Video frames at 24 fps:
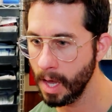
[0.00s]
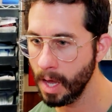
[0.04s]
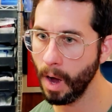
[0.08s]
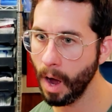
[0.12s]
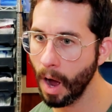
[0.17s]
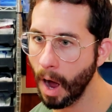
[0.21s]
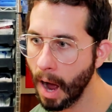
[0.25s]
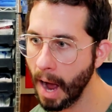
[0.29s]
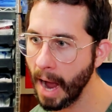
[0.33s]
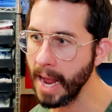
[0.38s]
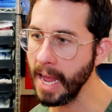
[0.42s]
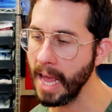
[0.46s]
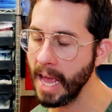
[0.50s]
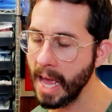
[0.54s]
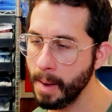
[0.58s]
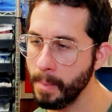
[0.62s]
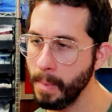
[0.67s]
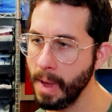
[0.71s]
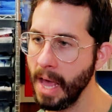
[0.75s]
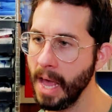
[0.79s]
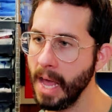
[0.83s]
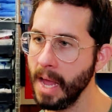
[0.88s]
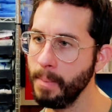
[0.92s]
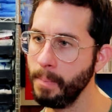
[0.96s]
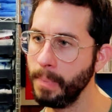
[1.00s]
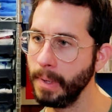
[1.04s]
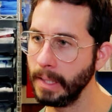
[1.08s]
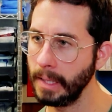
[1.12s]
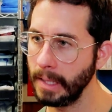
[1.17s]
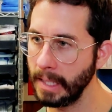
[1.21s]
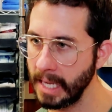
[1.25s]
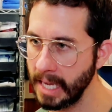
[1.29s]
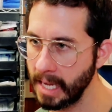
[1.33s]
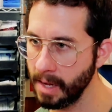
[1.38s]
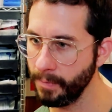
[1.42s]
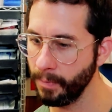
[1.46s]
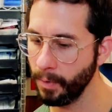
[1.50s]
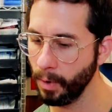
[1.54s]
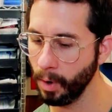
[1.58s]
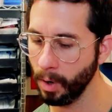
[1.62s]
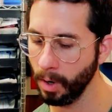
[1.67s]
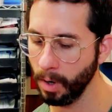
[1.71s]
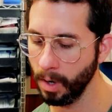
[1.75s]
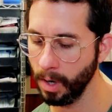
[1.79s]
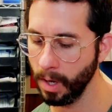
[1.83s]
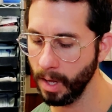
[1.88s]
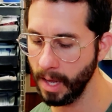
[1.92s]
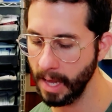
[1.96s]
I am a
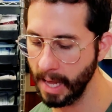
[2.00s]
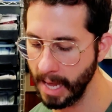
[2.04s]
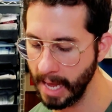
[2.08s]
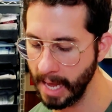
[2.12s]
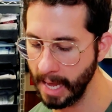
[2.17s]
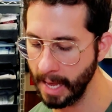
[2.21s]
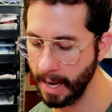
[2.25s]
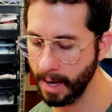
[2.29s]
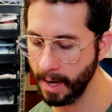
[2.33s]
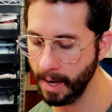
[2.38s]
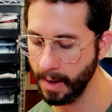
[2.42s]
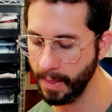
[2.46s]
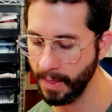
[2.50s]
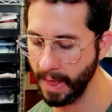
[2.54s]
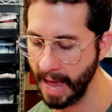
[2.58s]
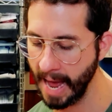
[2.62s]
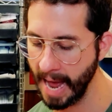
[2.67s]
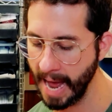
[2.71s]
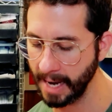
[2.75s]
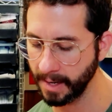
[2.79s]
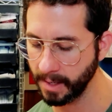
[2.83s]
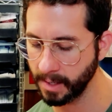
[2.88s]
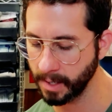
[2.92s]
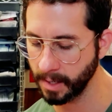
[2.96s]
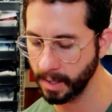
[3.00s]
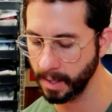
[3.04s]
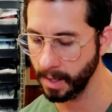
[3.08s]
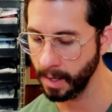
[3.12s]
believer in that